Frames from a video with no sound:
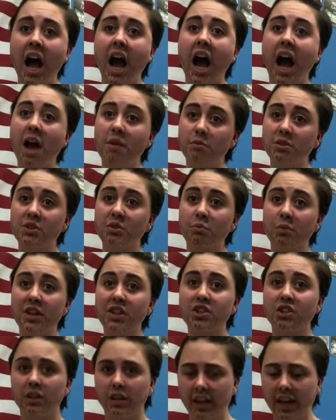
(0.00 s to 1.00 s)
I was
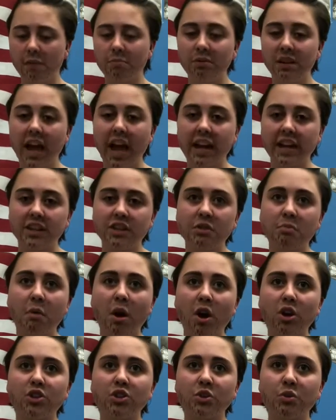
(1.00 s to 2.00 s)
originally planning to
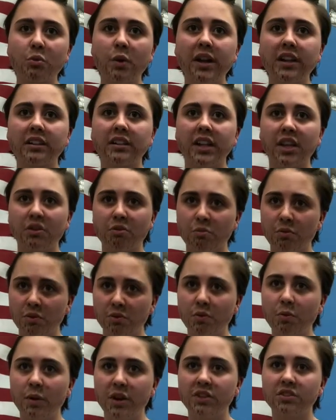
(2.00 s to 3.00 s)
march quickly through
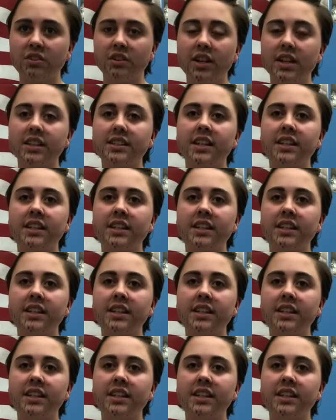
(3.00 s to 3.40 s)
the wilderness